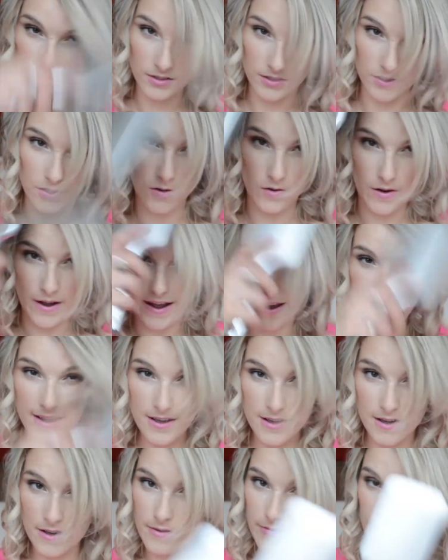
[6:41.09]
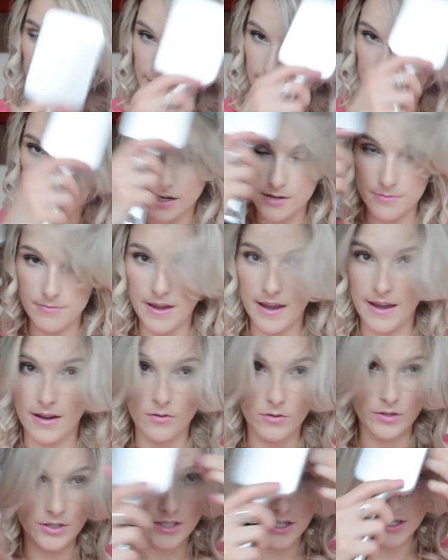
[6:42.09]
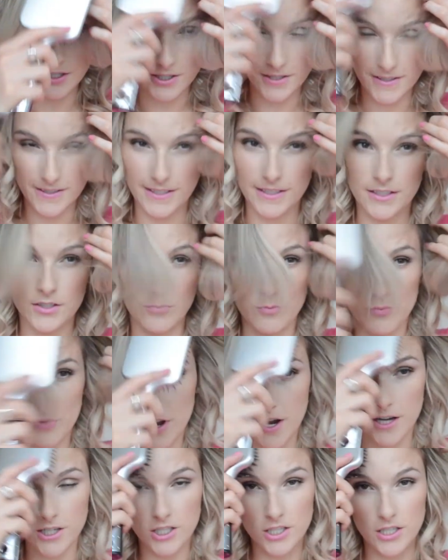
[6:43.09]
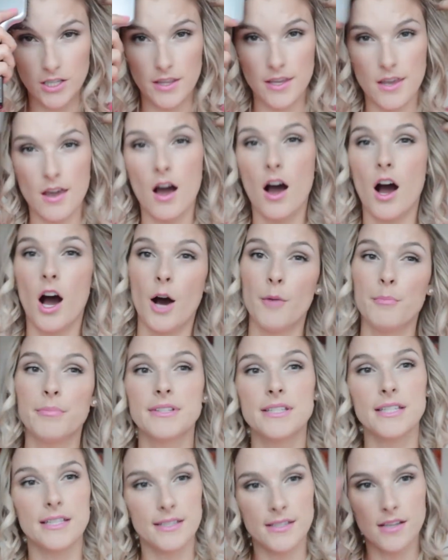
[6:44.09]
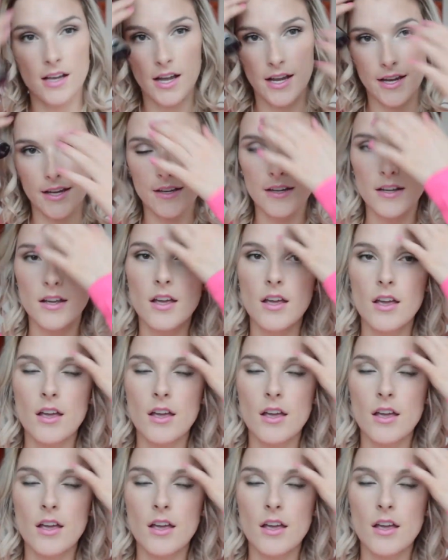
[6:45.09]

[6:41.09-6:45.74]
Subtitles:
So I have a side bang, which I just like to brush to the opposite side